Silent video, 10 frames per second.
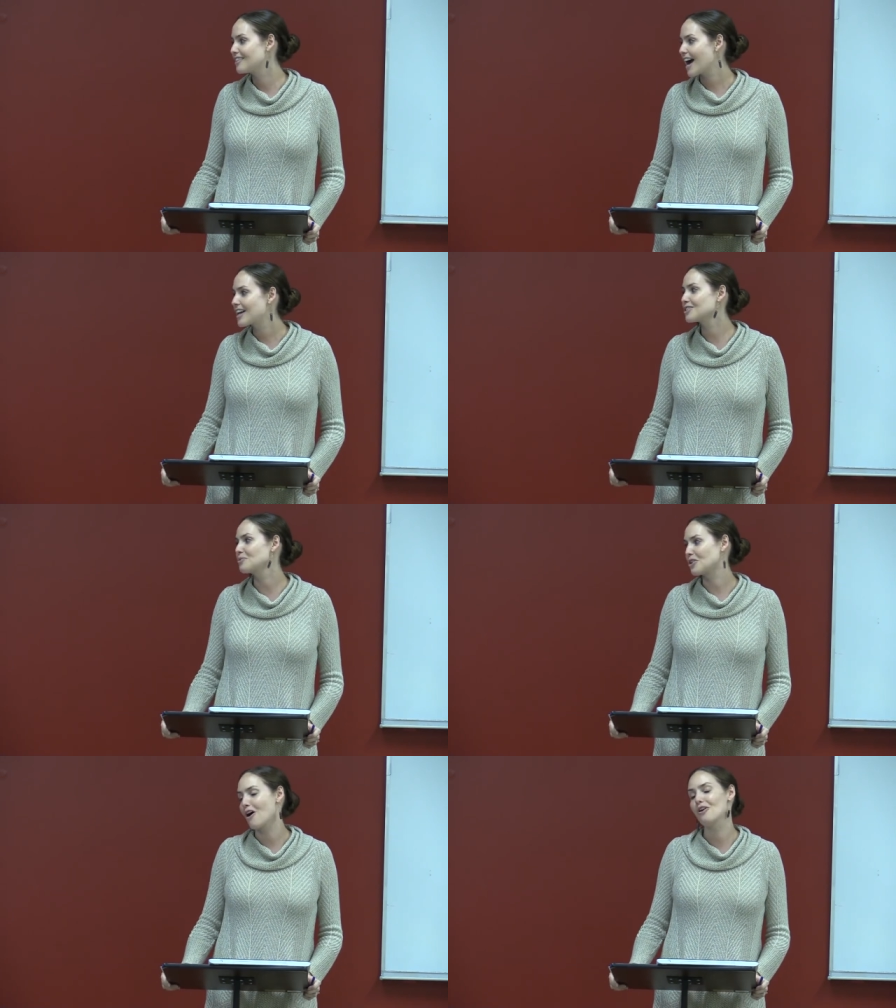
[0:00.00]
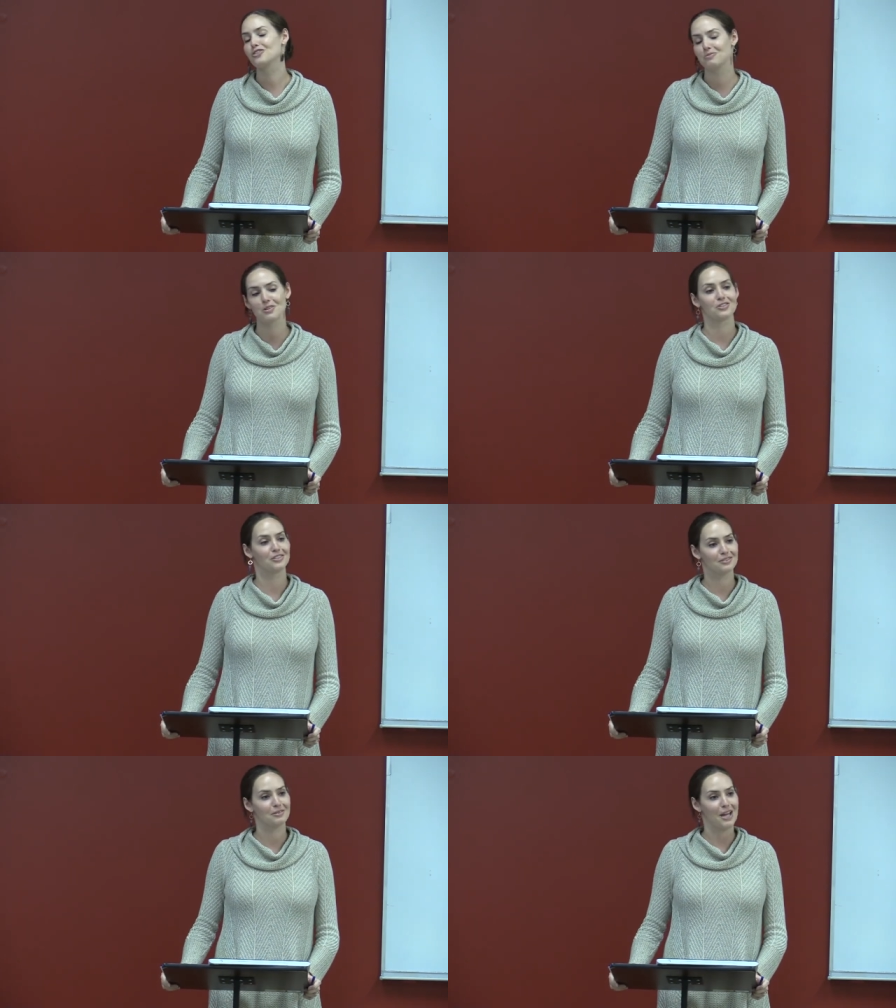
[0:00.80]
That's what college
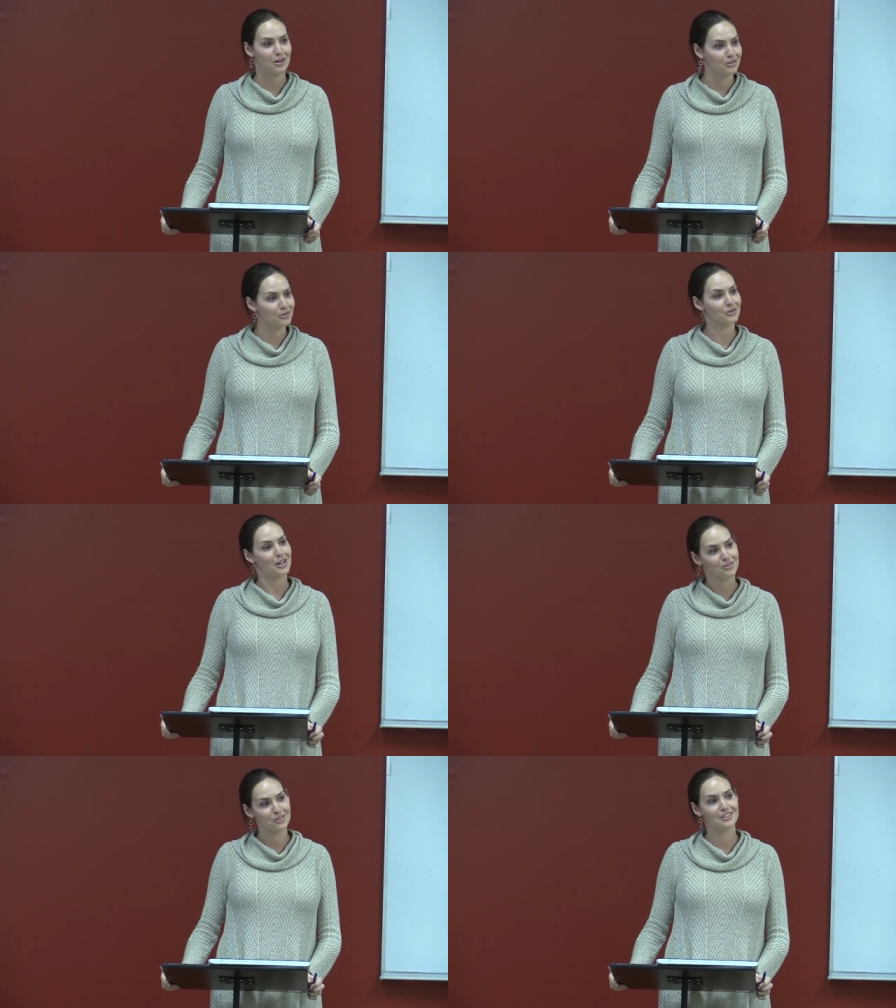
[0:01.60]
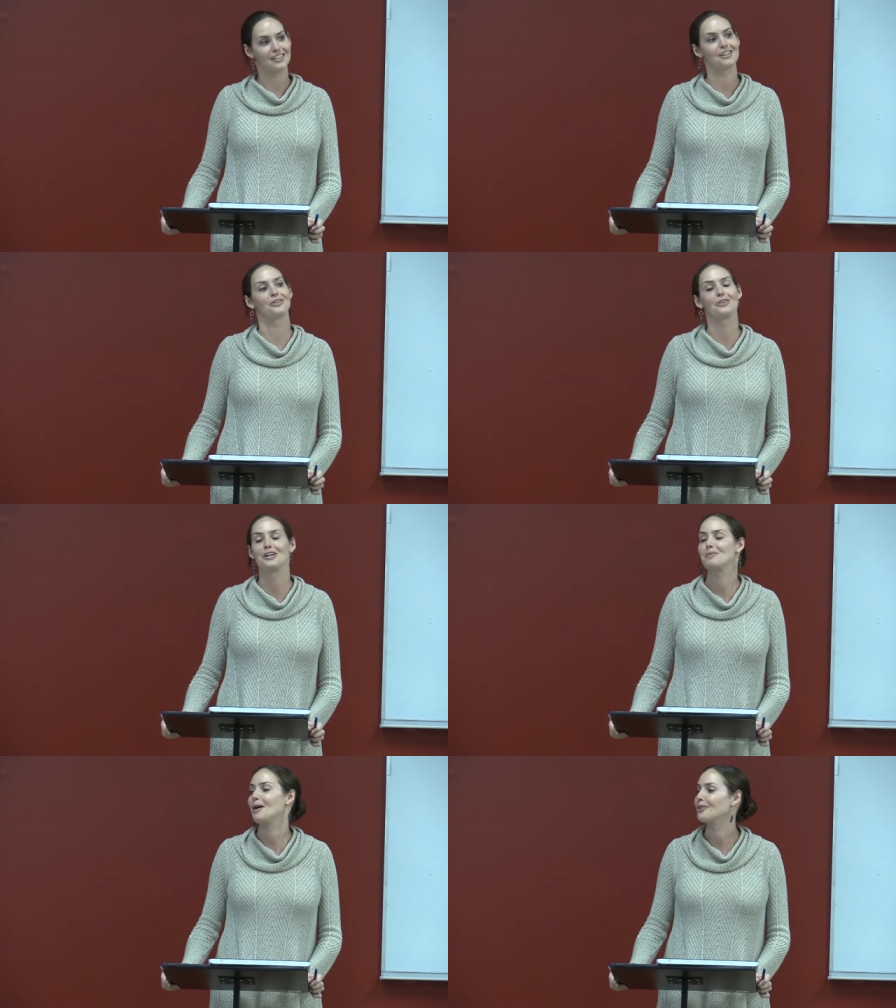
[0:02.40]
admissions counselors are interested in
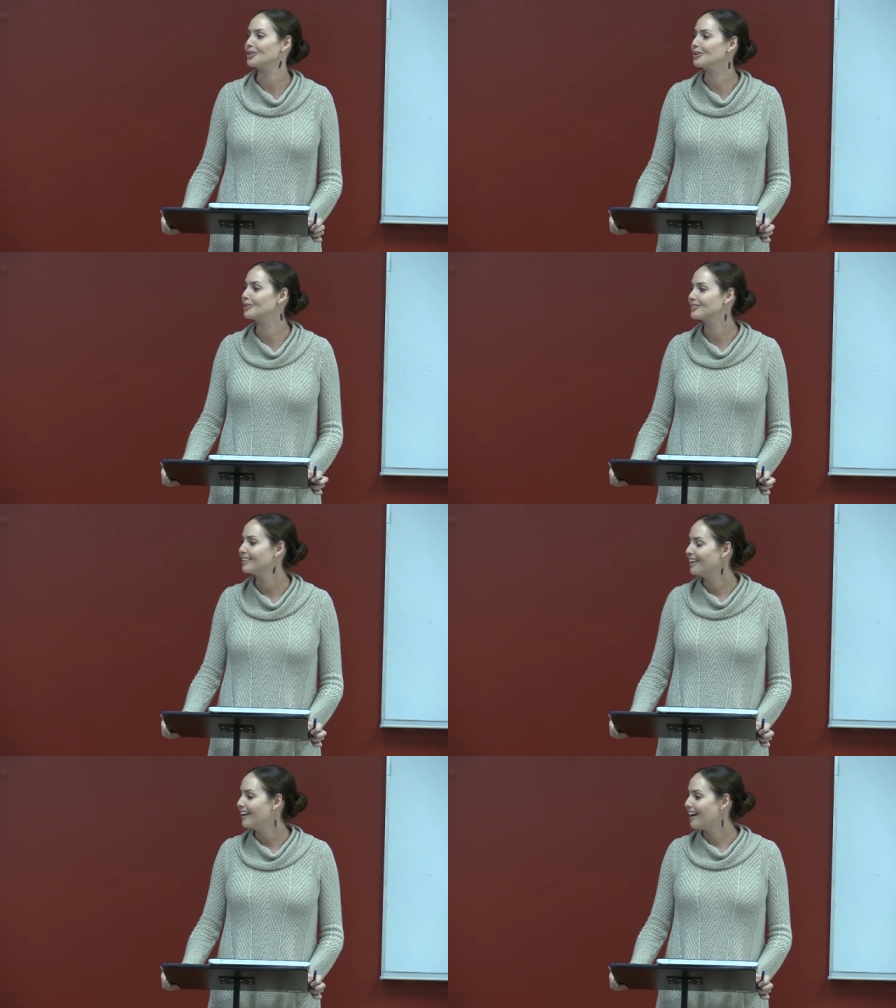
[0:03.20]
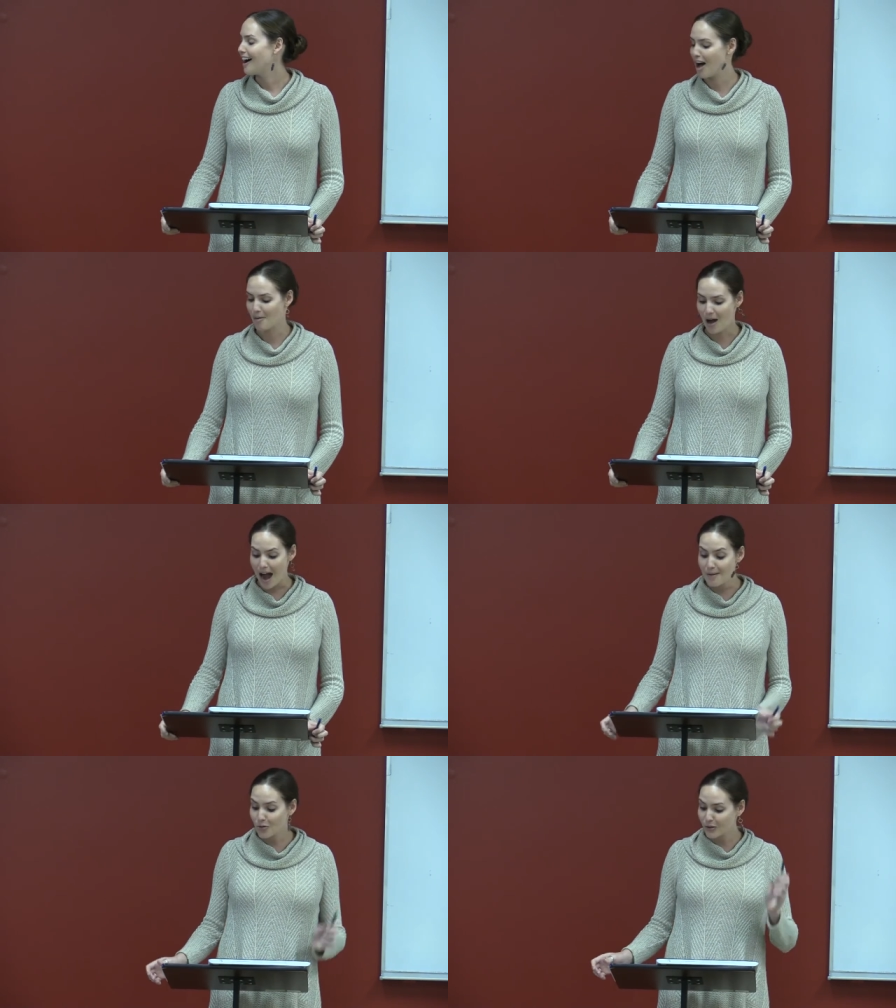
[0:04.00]
learning about you. Um,
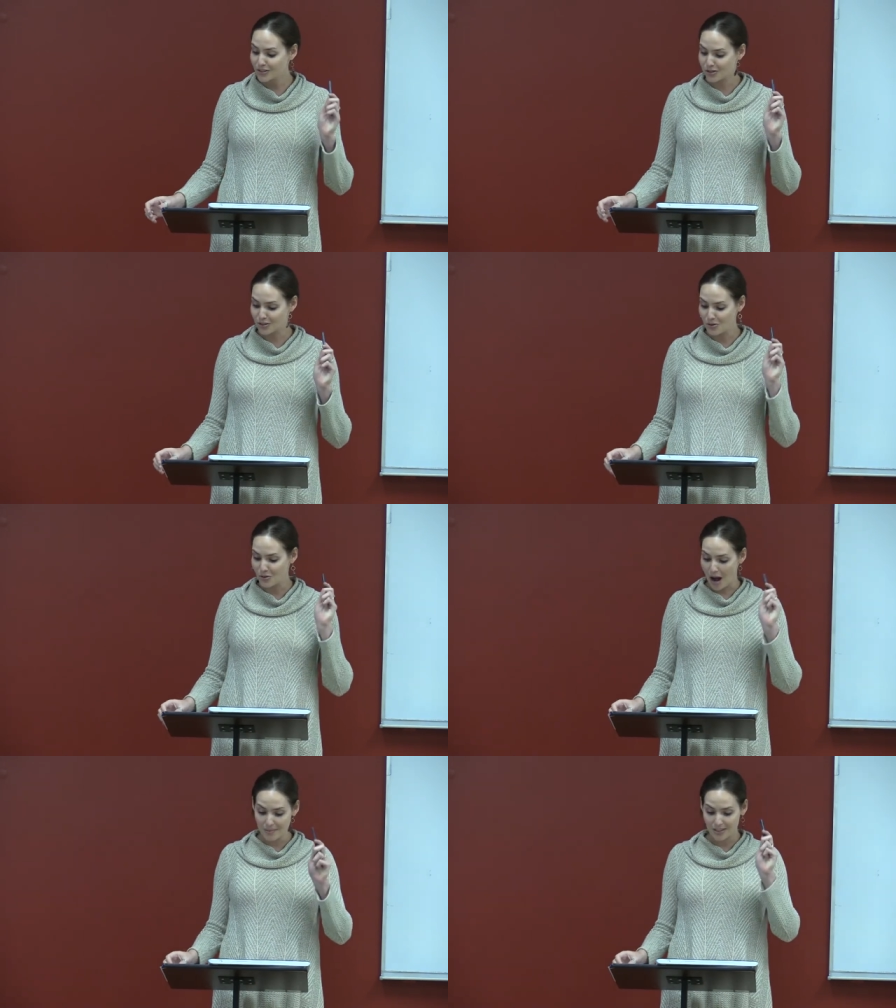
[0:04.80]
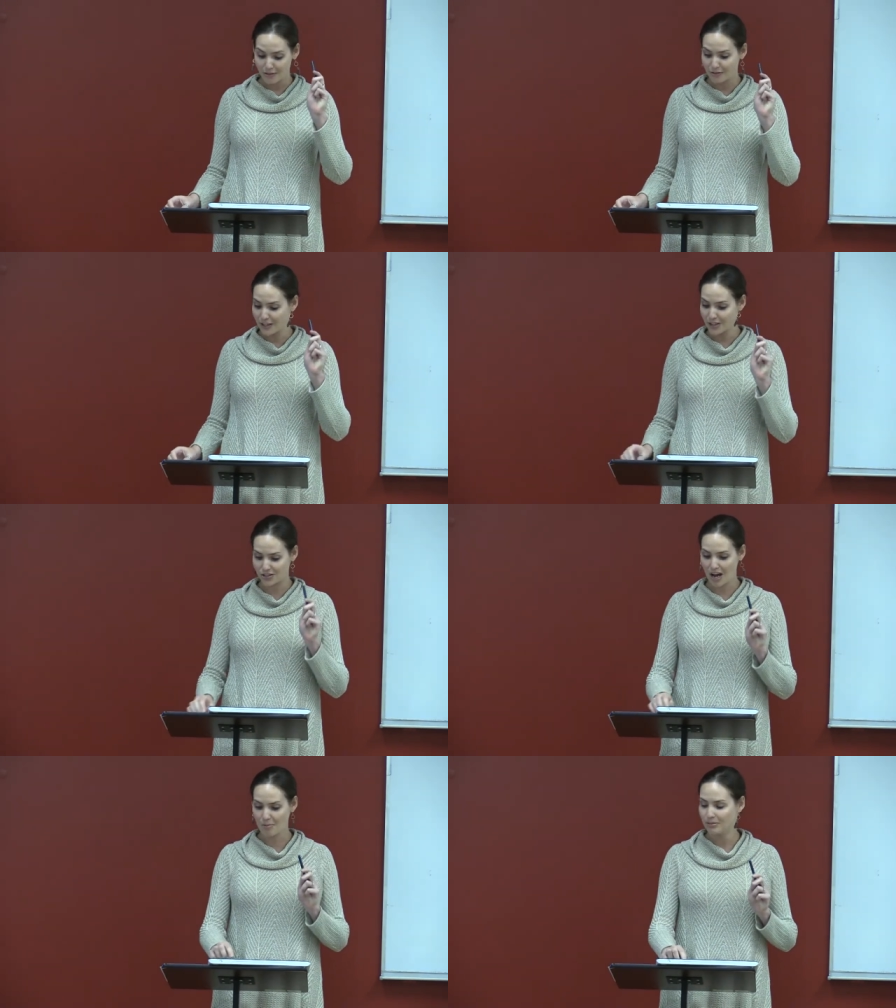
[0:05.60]
I'm going to, I'm going to
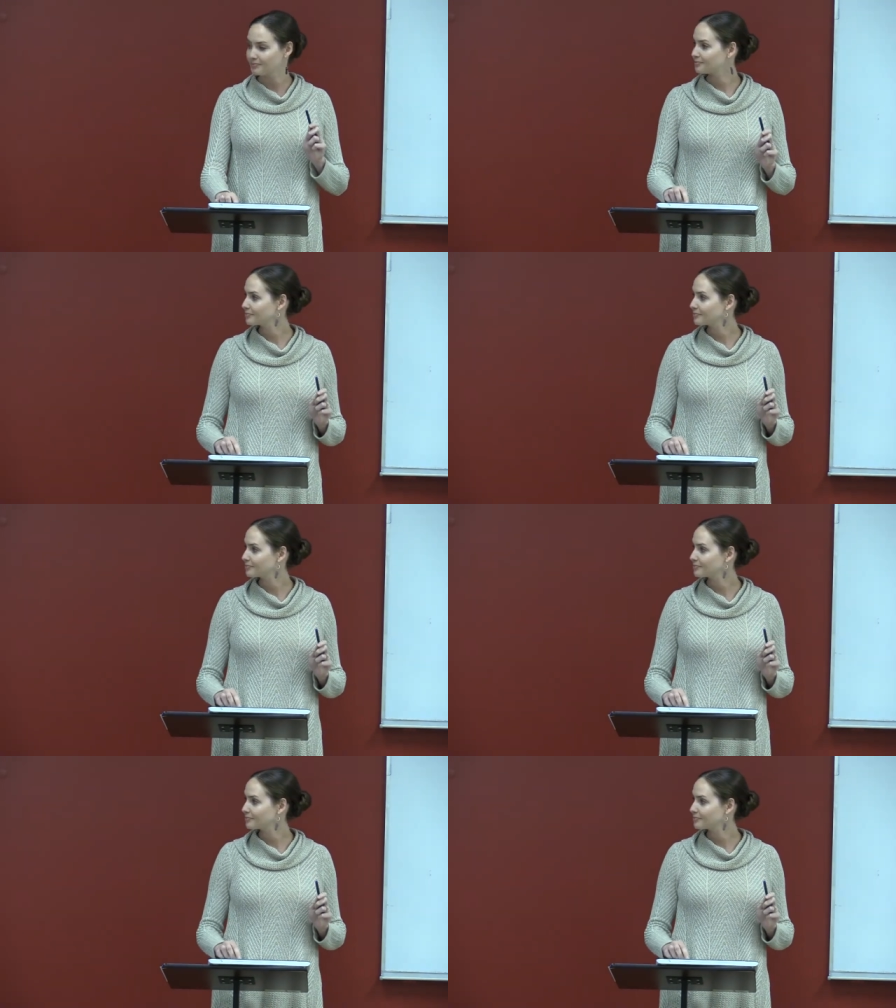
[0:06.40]
finish up.